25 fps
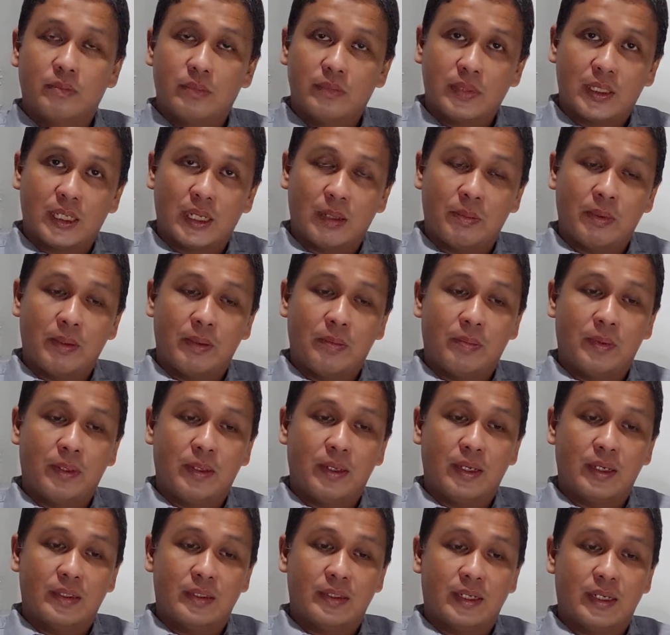
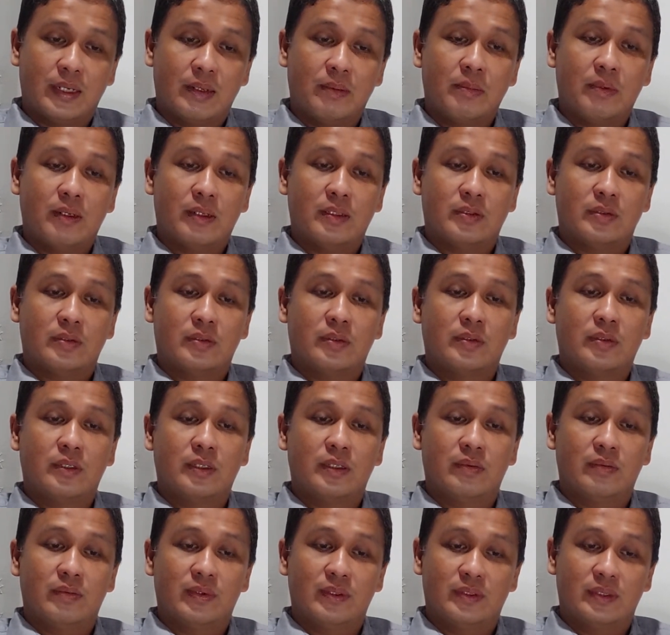KPP-HM also
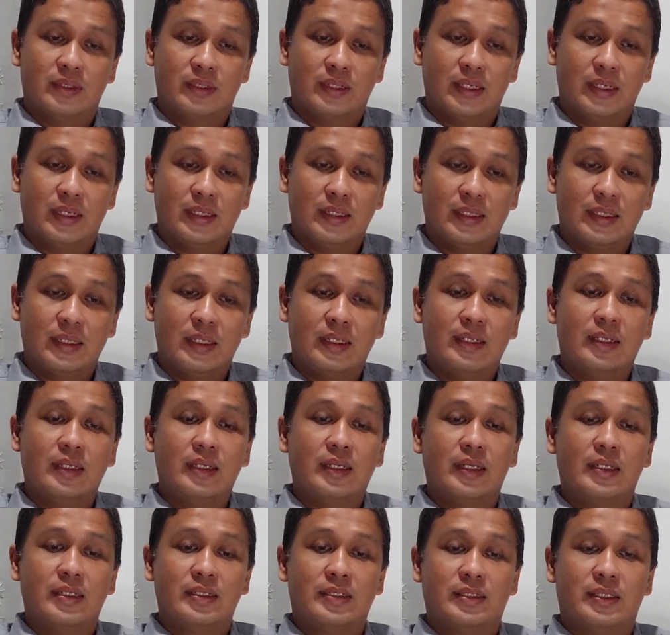investigating
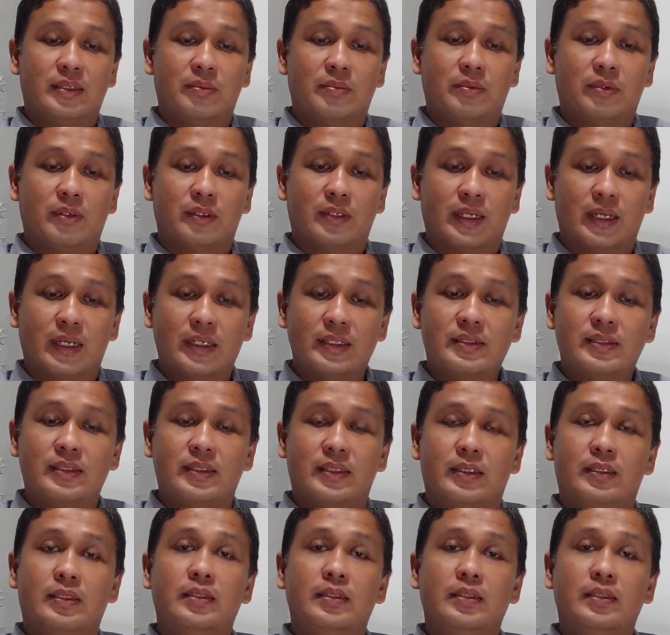East Timor case,